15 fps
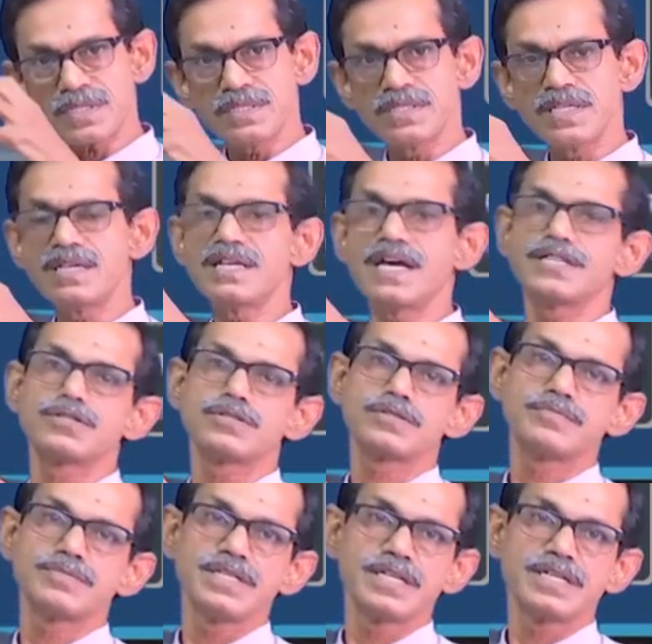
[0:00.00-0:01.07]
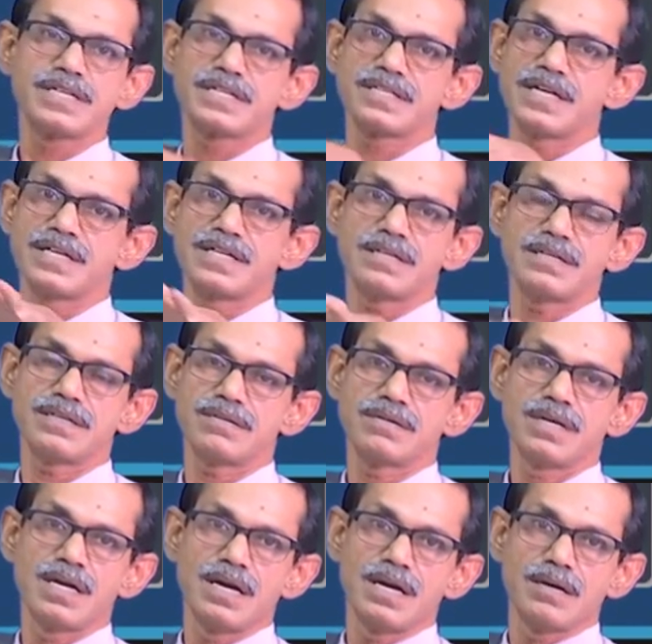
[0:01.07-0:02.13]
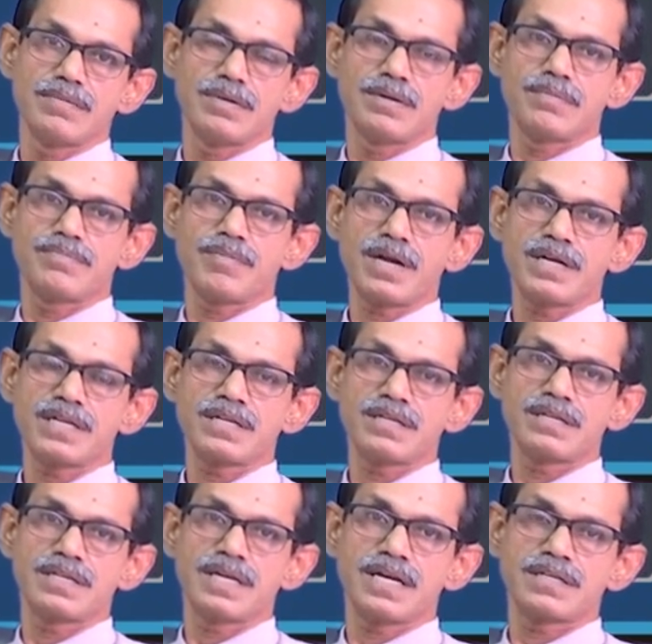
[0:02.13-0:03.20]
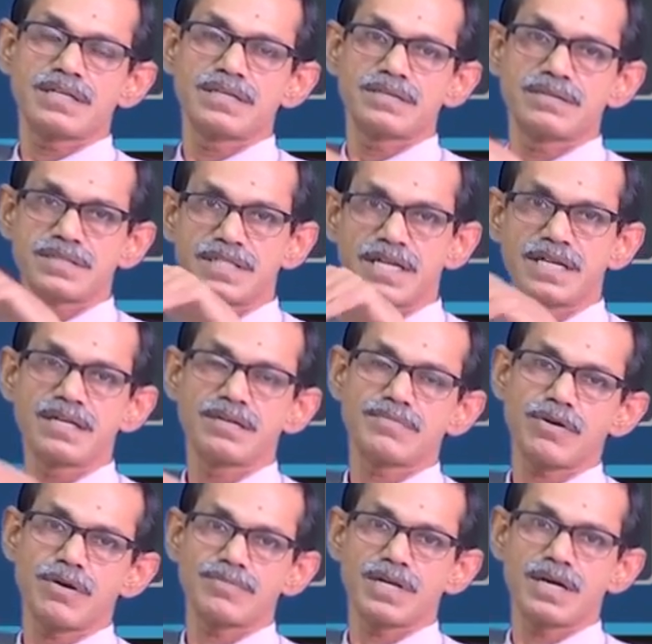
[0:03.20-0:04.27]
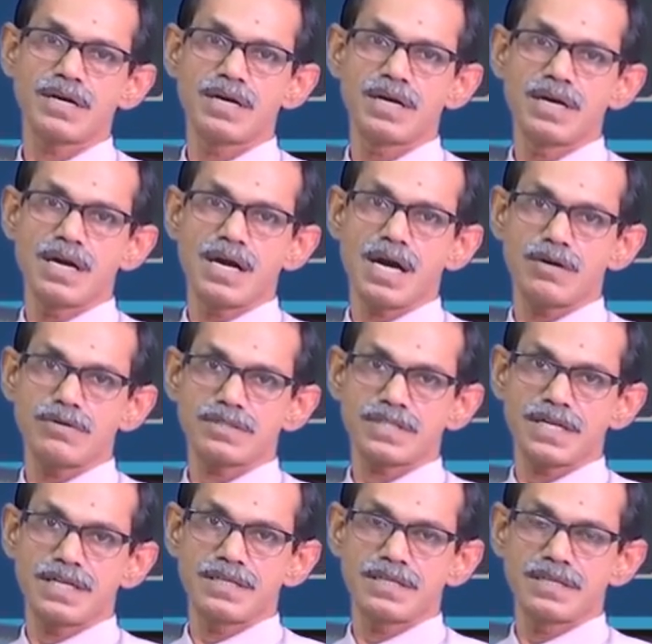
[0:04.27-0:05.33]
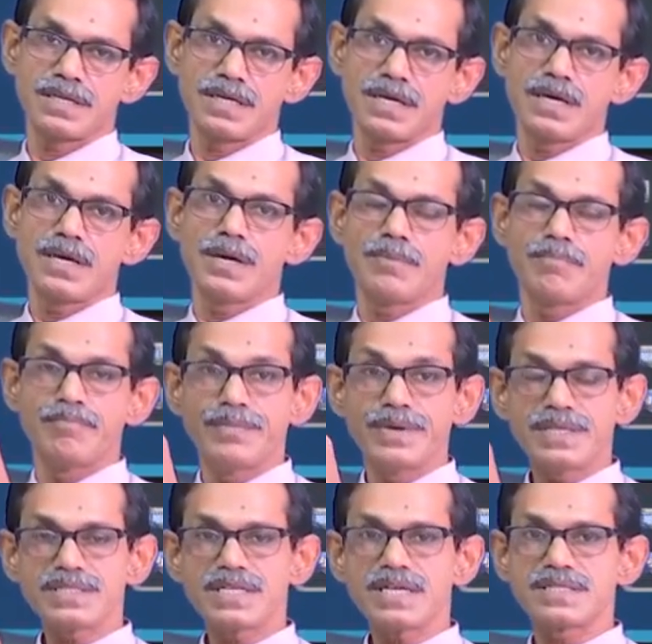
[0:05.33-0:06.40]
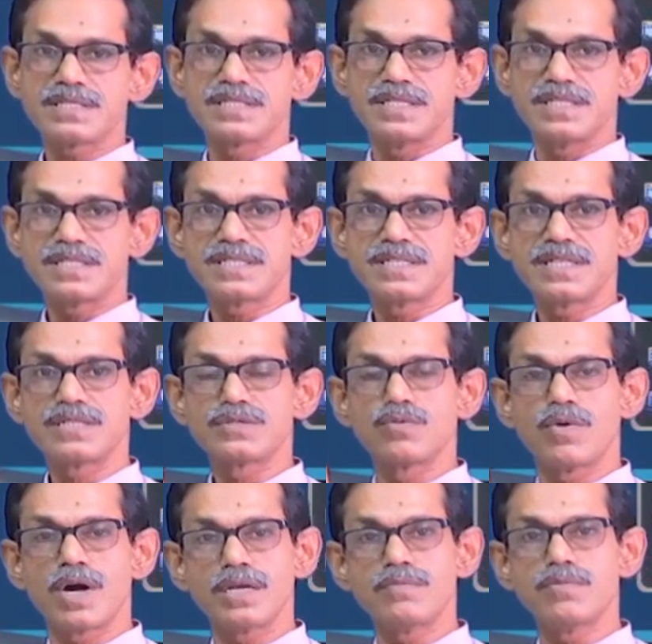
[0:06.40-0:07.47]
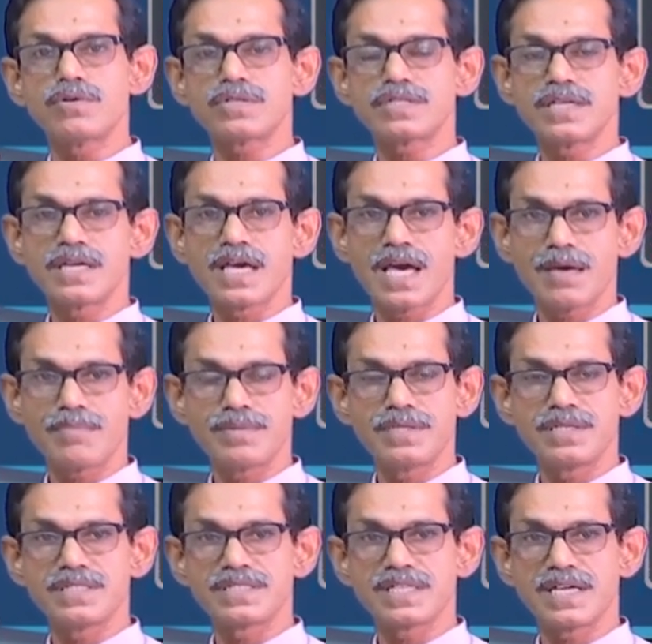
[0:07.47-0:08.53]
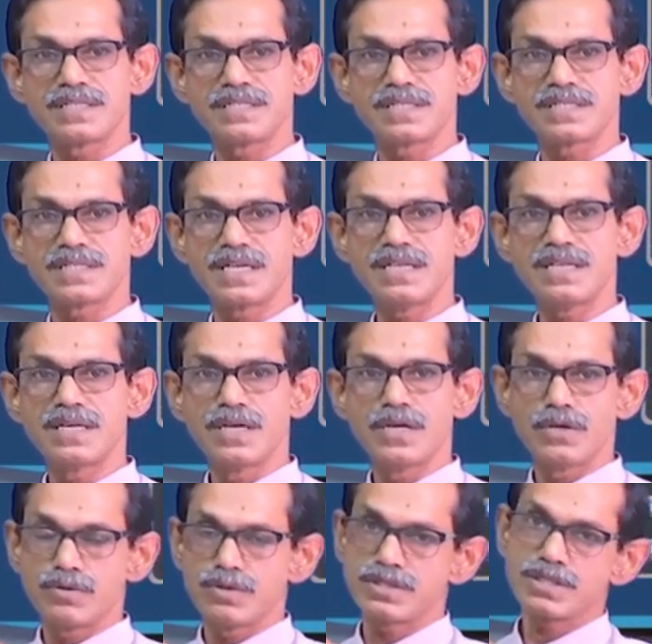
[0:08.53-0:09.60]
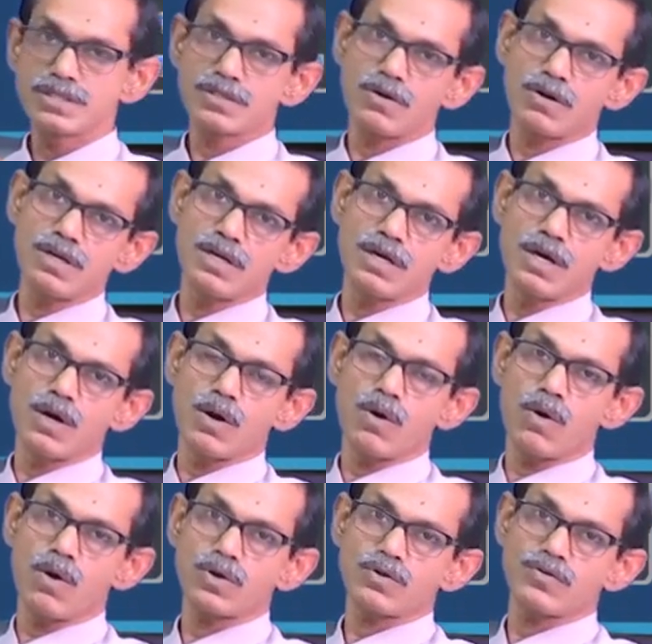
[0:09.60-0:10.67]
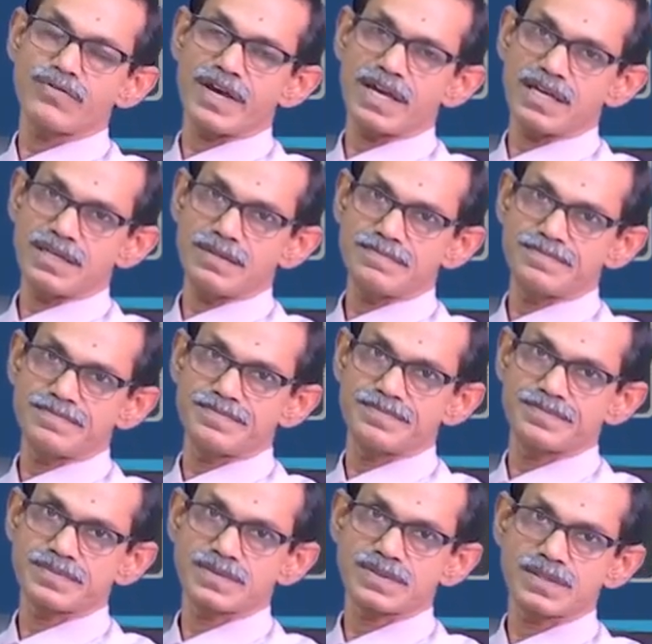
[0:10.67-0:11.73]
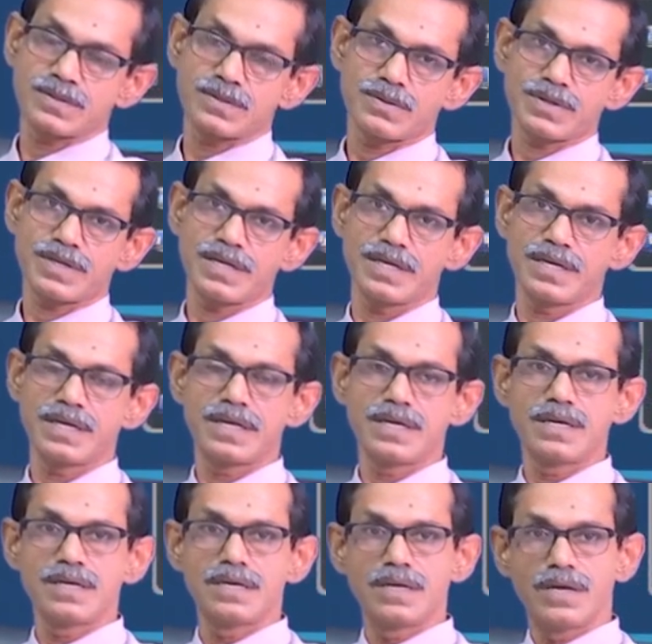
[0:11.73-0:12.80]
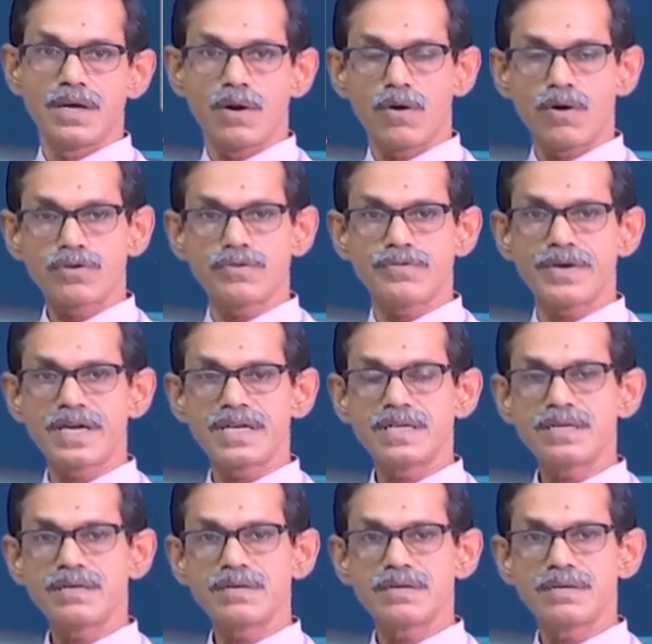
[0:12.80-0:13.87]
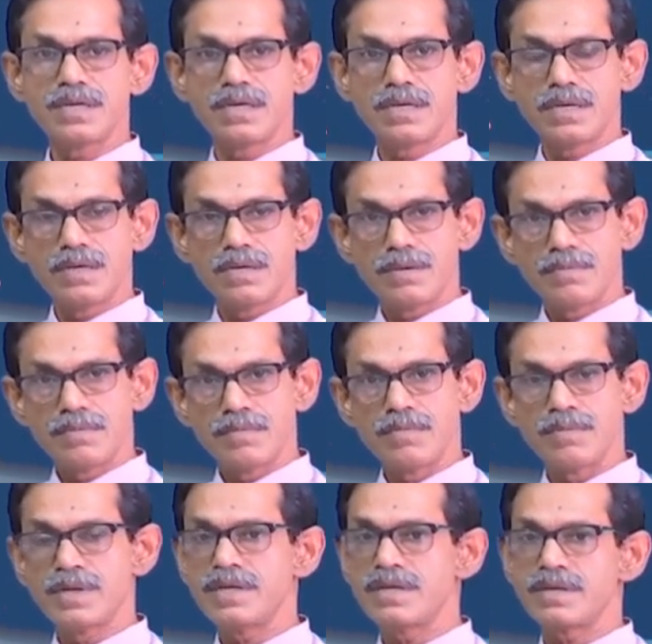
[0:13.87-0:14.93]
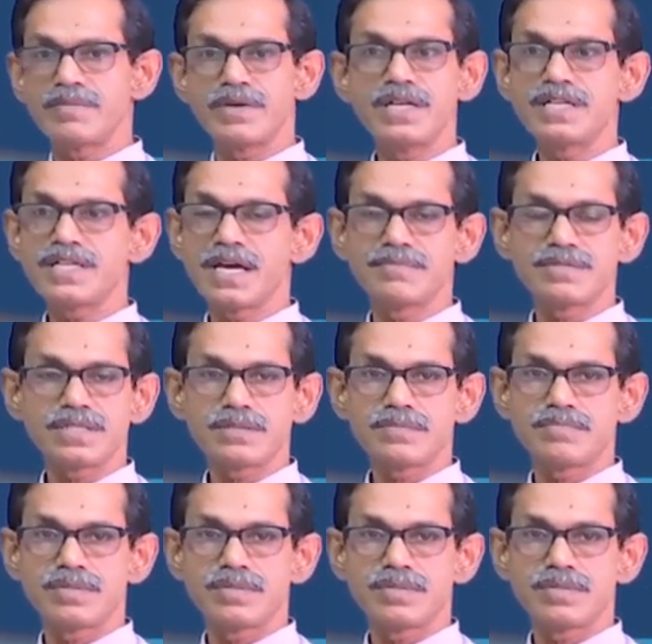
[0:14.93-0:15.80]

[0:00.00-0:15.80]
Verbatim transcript: then lysosome degrade the particle that taken from the outside. Besides this, there is one more thing happen inside the cell which is called autophagy. Okay. Autophagy many times it